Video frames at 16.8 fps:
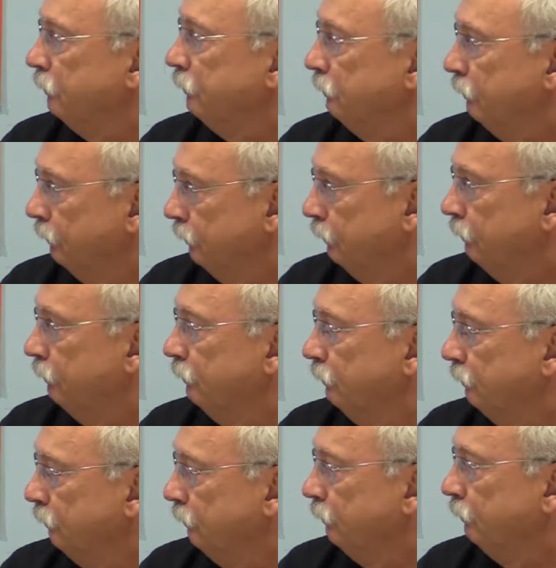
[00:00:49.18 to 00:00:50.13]
reticulum in
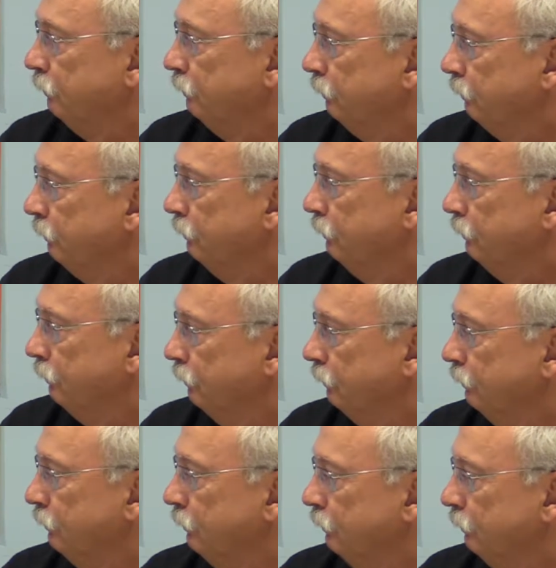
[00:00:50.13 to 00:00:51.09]
skeletal muscle.
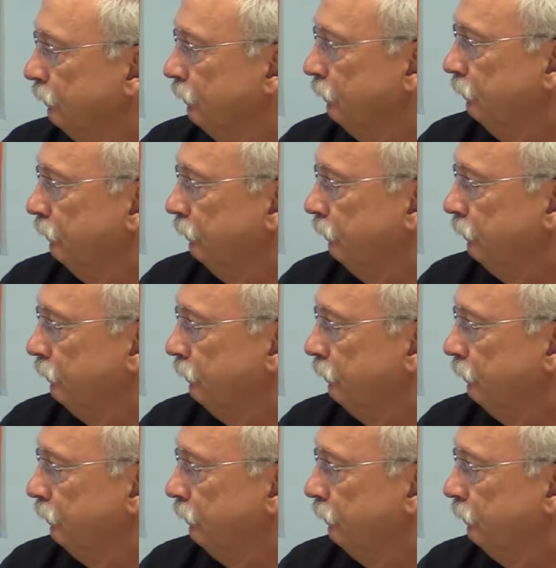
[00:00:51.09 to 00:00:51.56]
And then it was